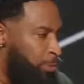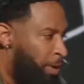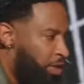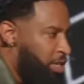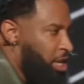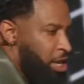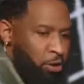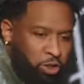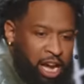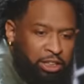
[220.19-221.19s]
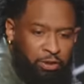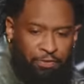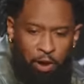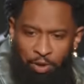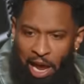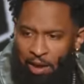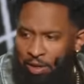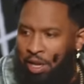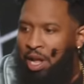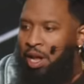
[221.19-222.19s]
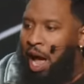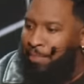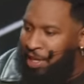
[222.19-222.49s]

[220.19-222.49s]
put this in your notes. You got your phone out? I'm gonna